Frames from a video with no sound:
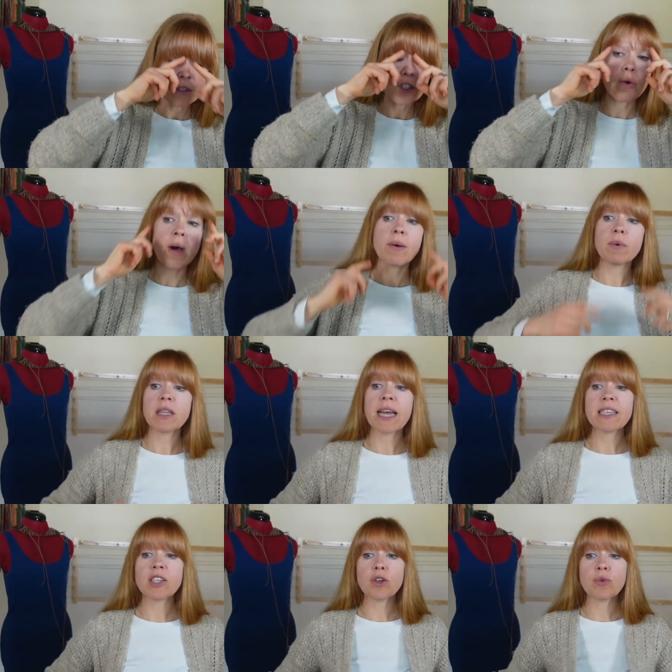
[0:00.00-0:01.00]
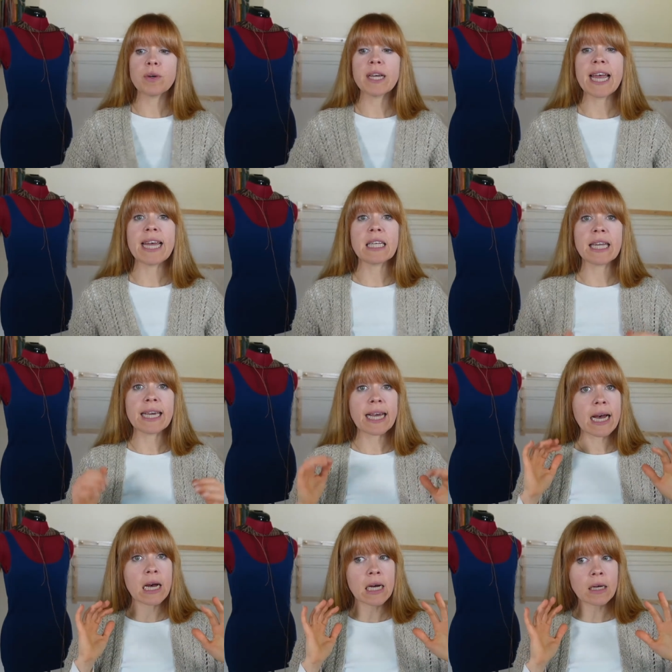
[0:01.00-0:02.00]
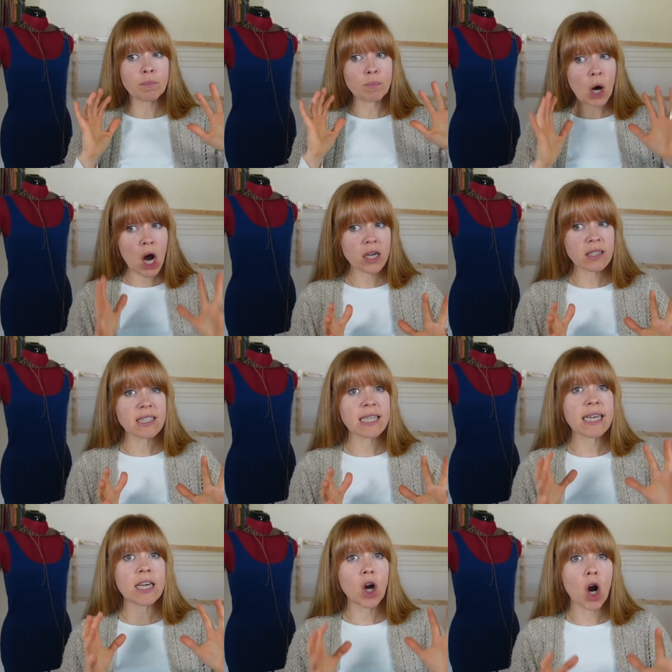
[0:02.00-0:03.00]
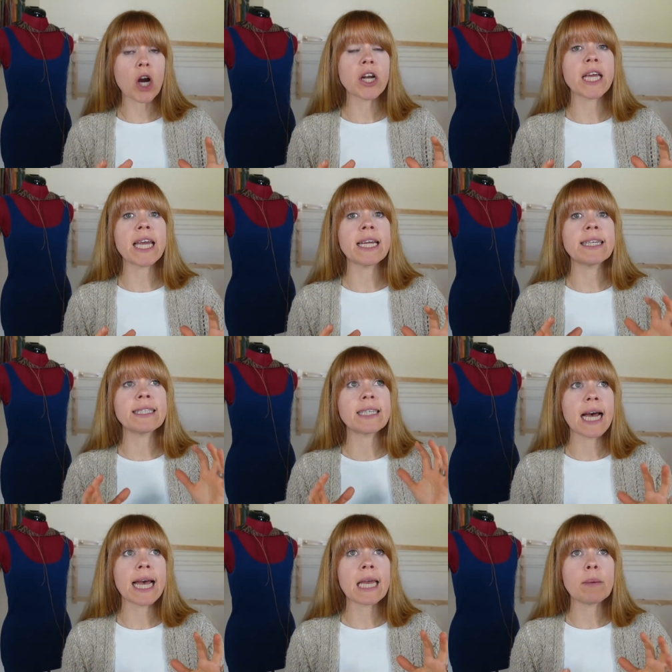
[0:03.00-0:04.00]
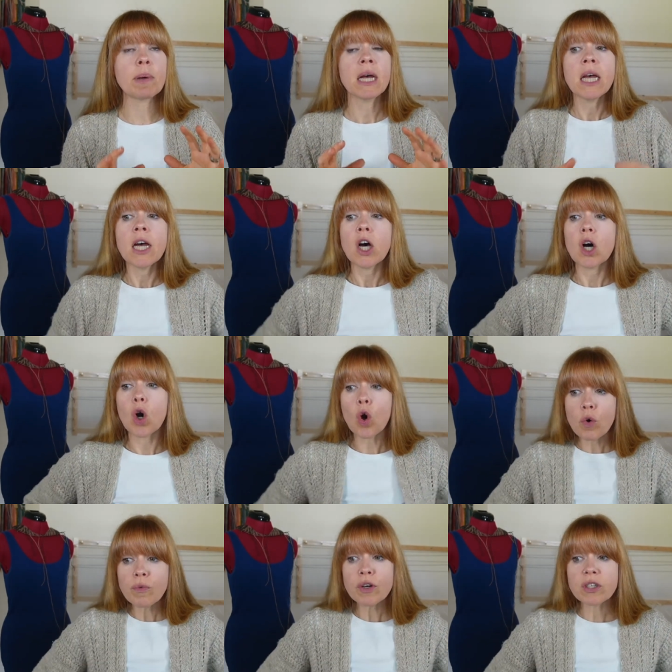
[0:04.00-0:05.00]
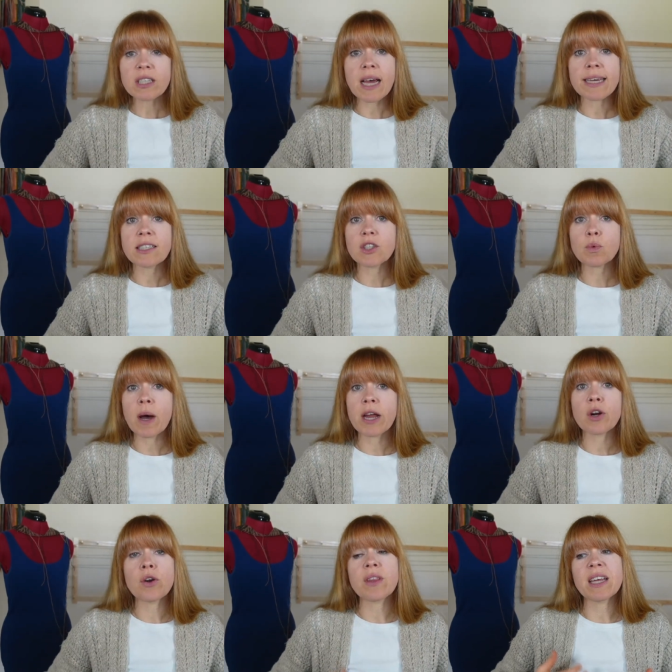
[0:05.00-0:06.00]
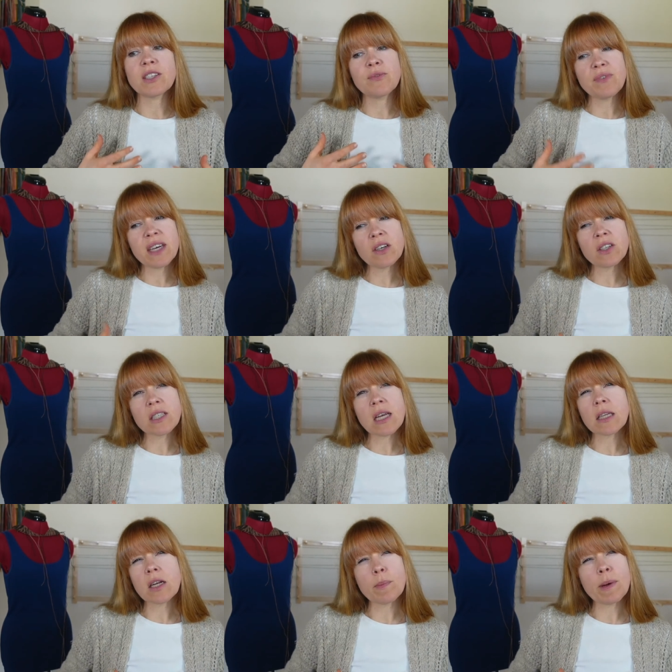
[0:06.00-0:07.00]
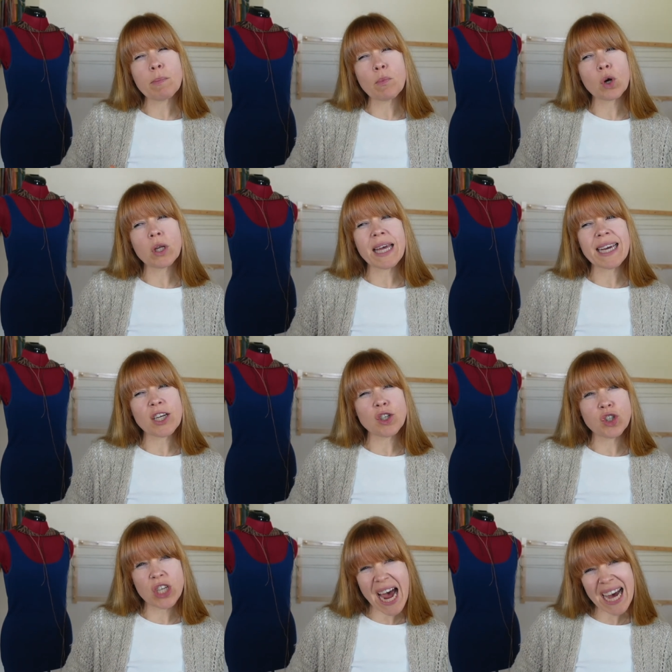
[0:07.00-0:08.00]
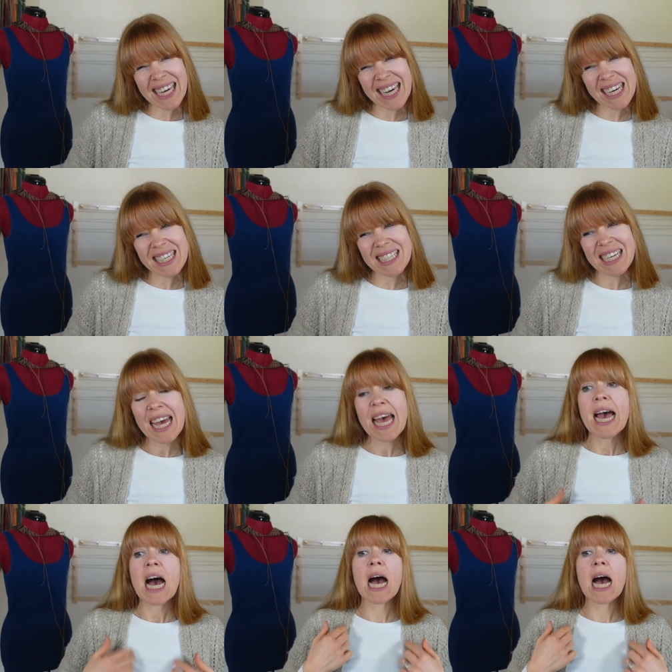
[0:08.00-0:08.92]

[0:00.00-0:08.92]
So I would like to create like a boxy cardigan type oversized sweater that feels a little bit more like a jacket.